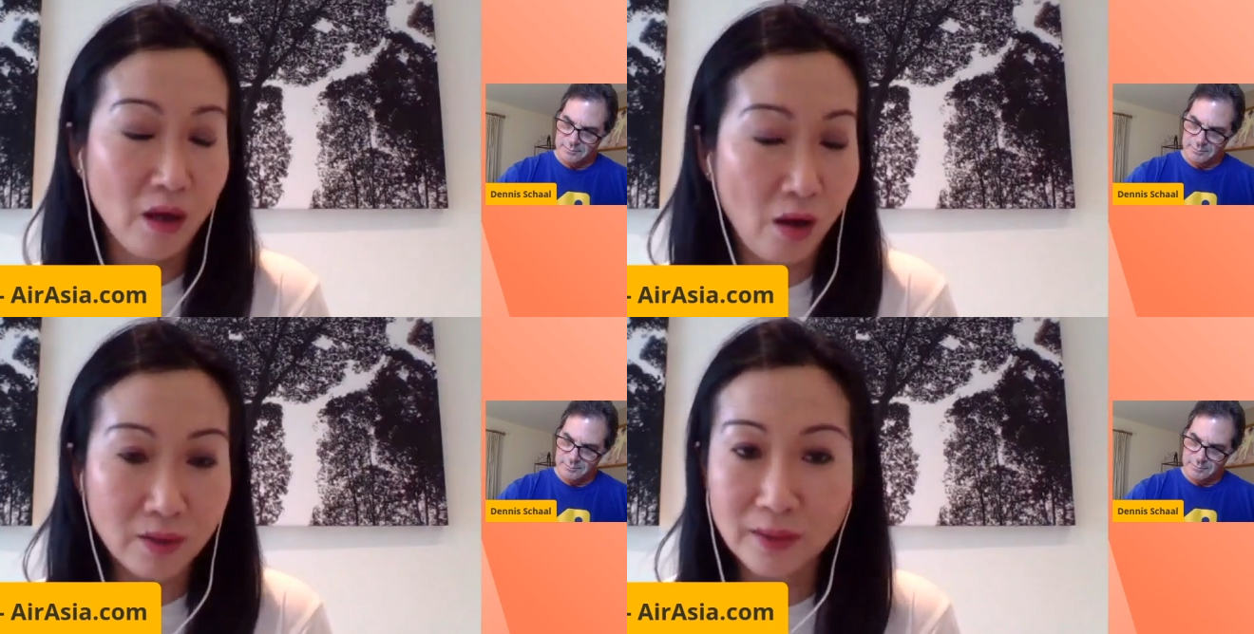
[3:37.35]

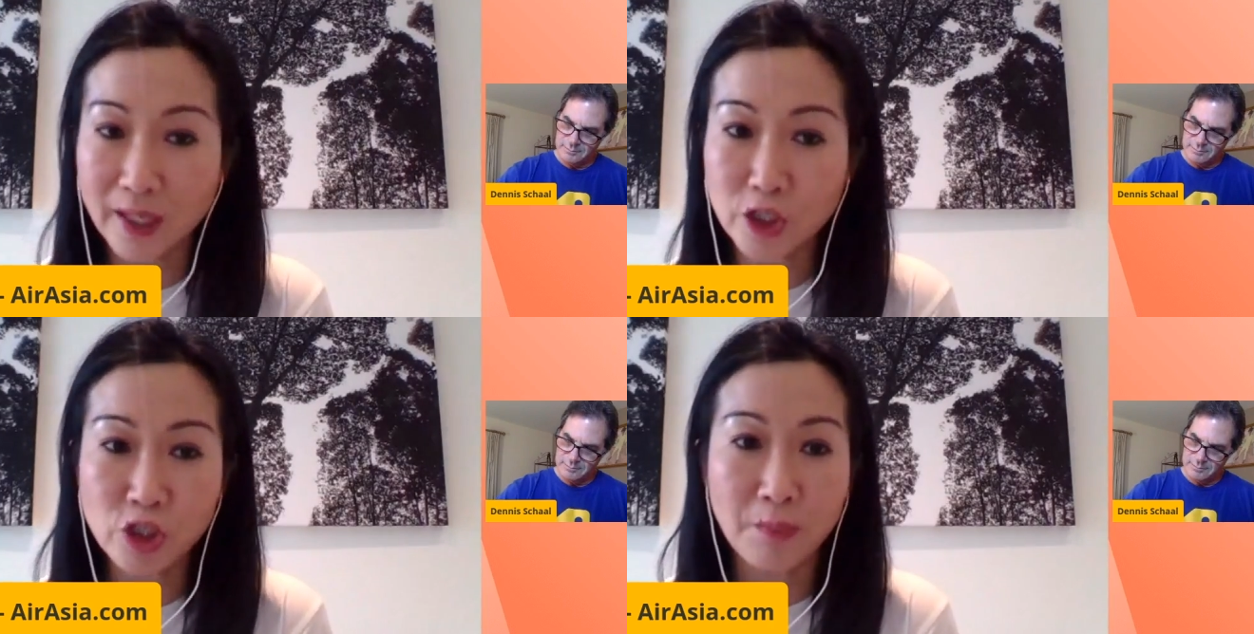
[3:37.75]

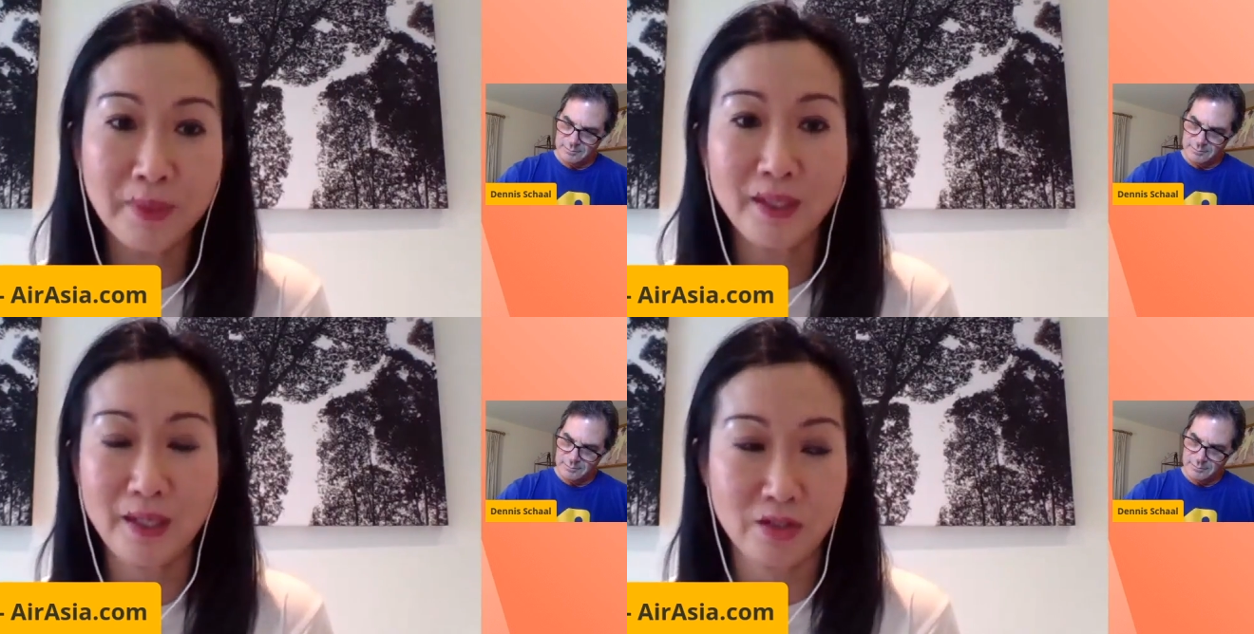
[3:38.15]
Speaker 1: Online
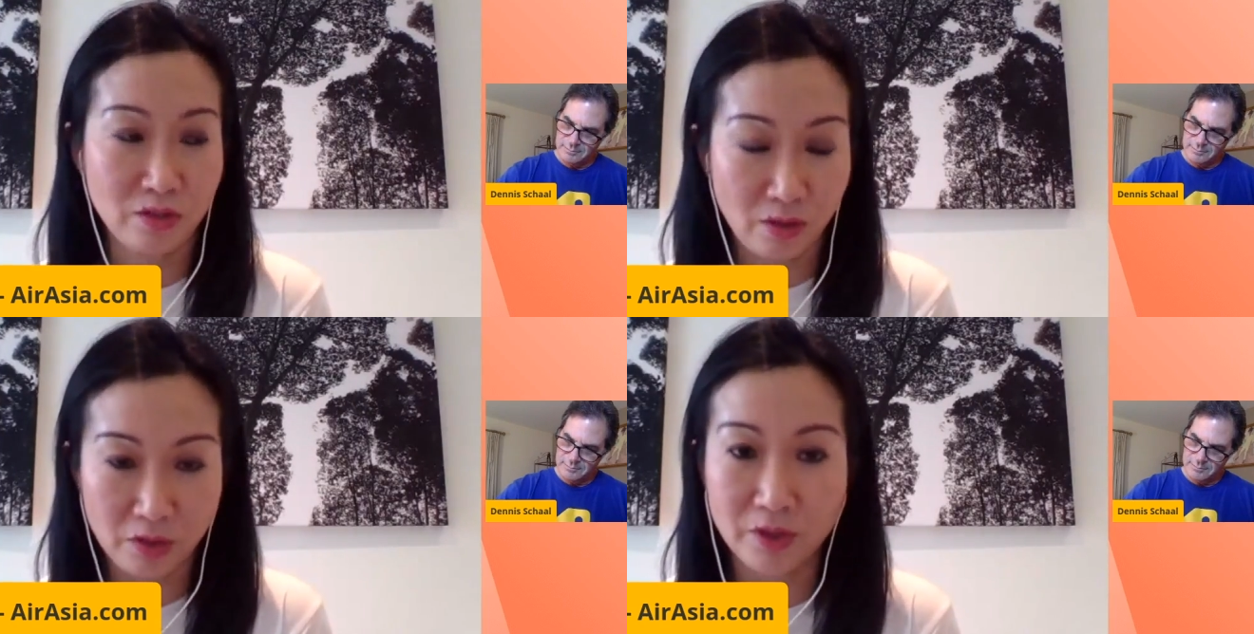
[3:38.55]
shopping is
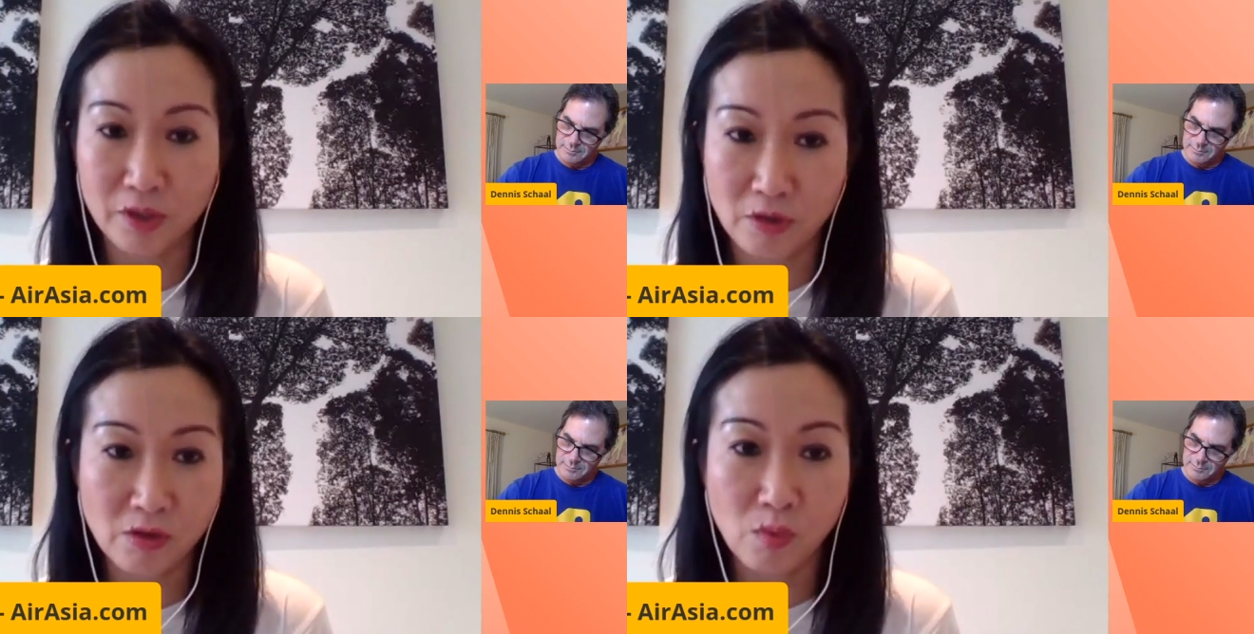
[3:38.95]
not going to
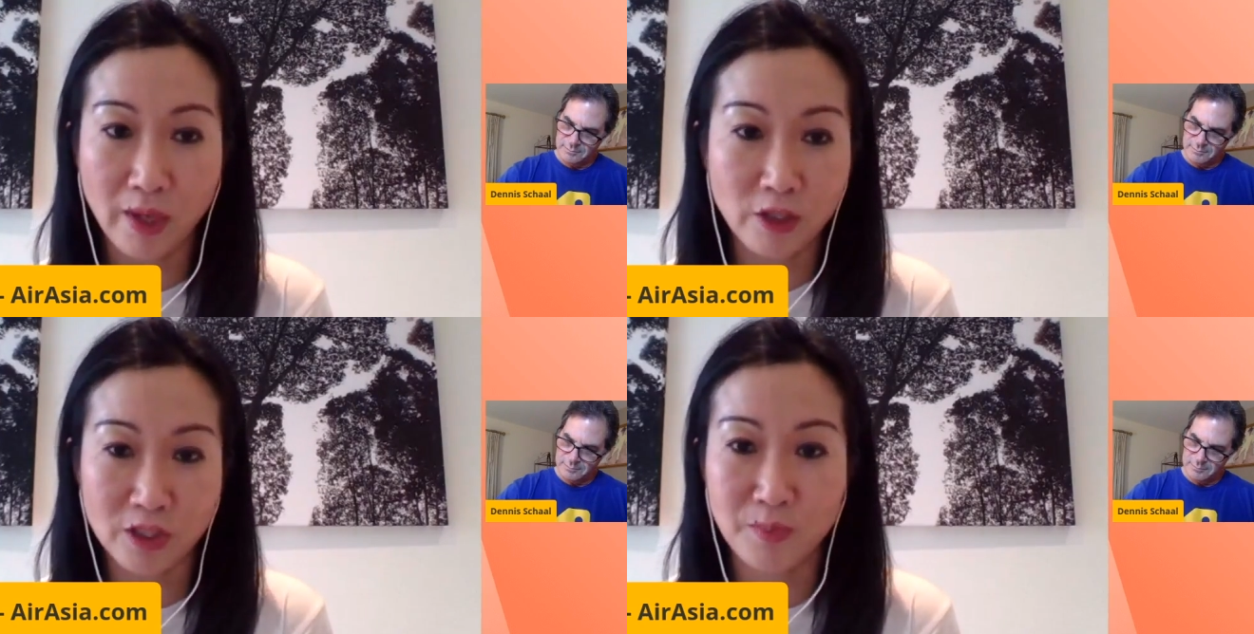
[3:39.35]
go
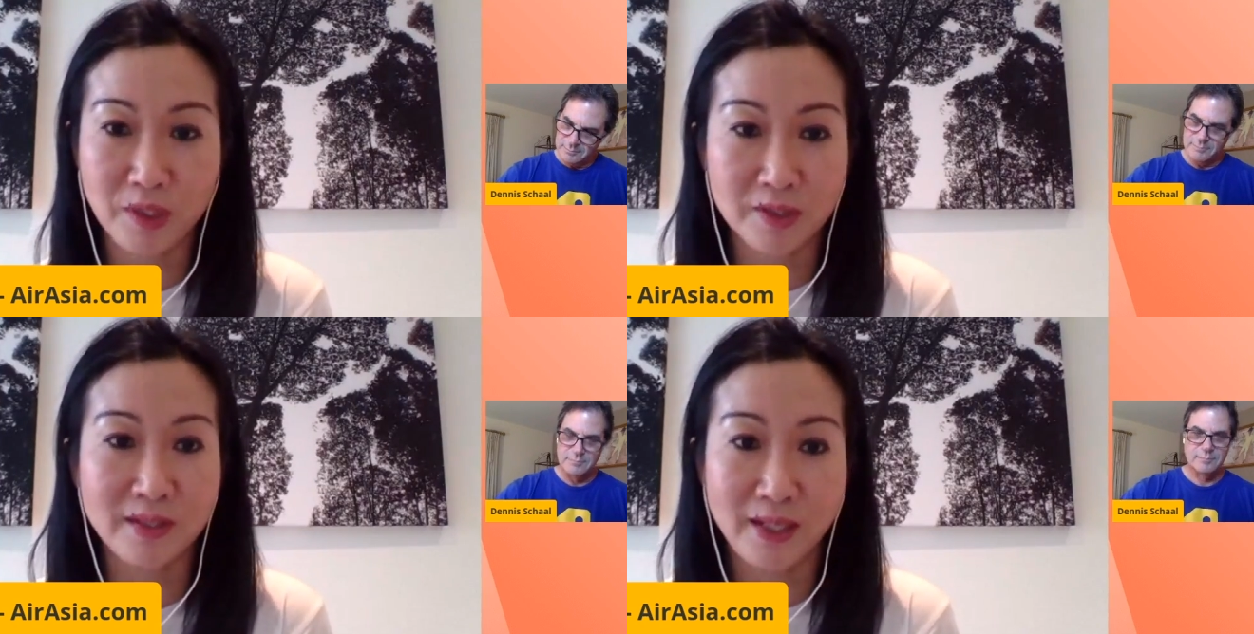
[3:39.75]
away just
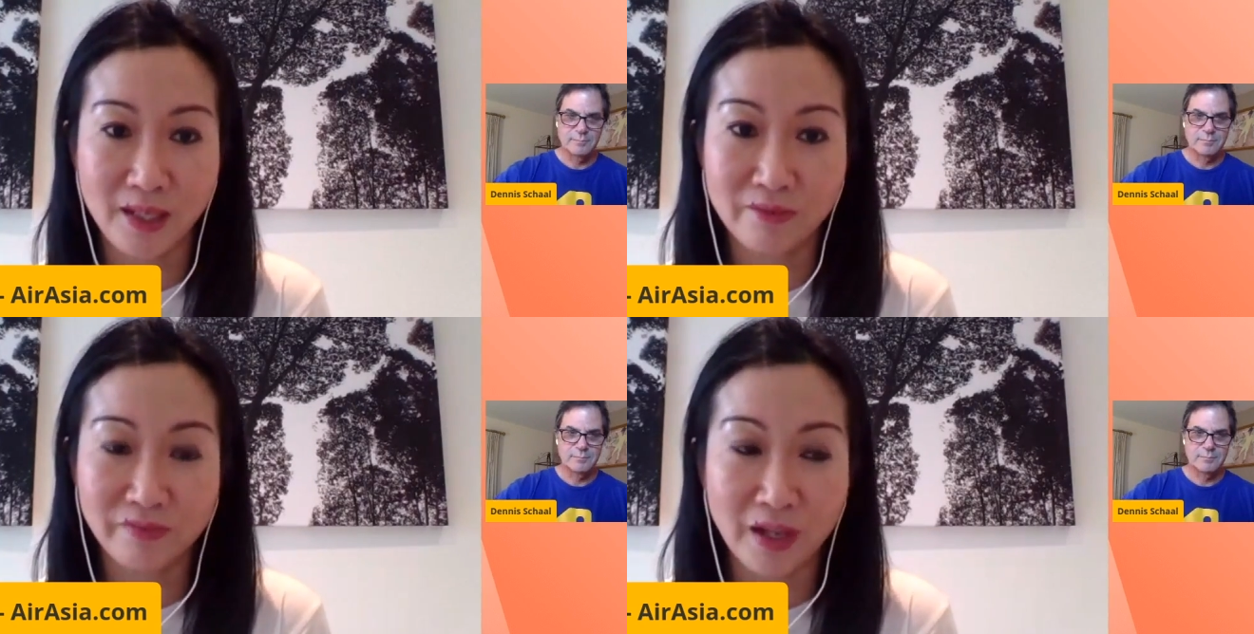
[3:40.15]
because they
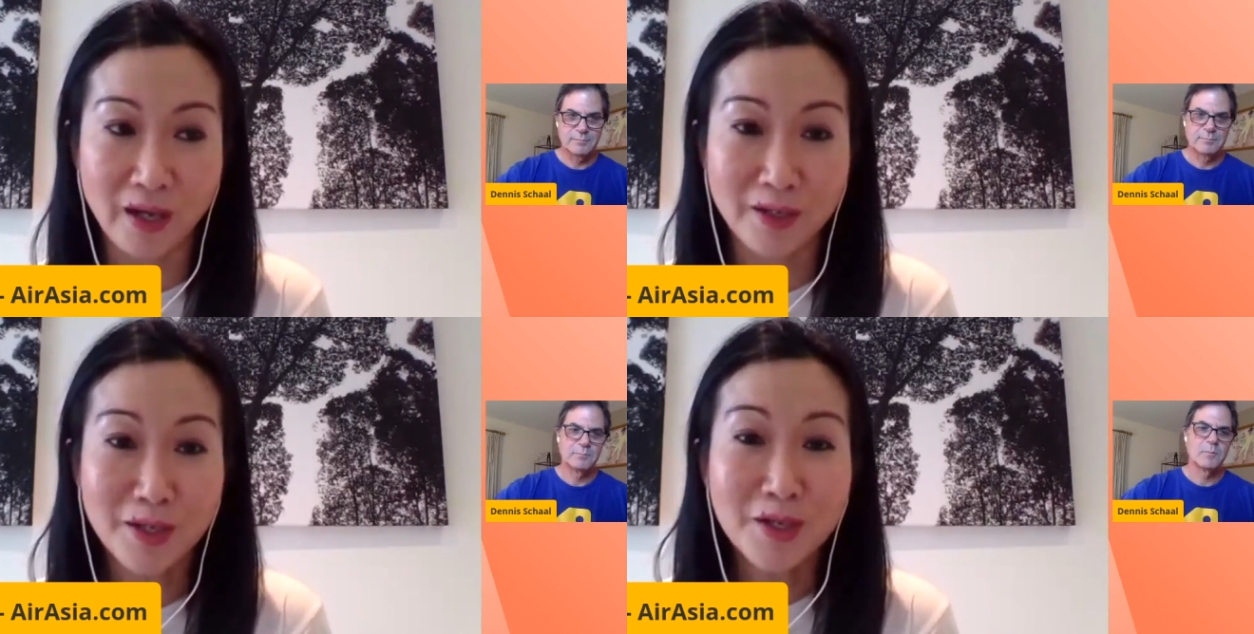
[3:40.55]
can't fly.